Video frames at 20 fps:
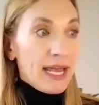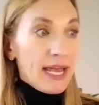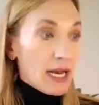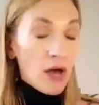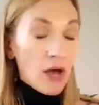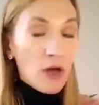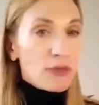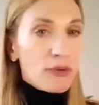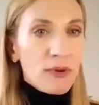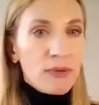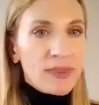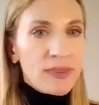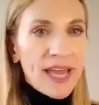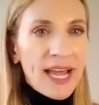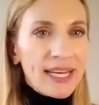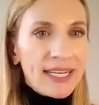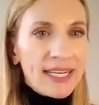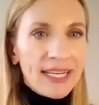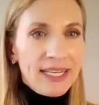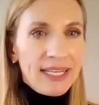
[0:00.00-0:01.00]
and i'll throw
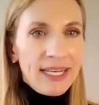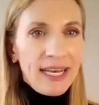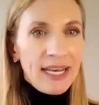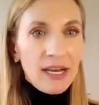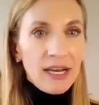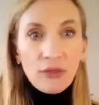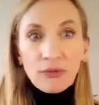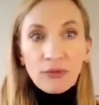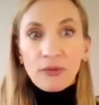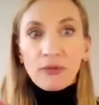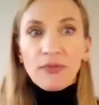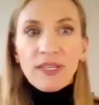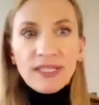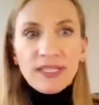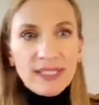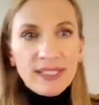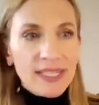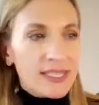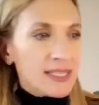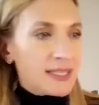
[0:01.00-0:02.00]
that in and i'll throw
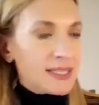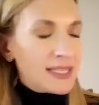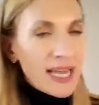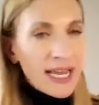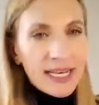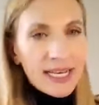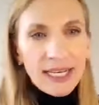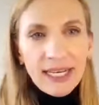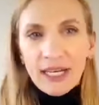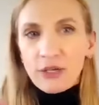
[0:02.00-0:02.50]
this in and that in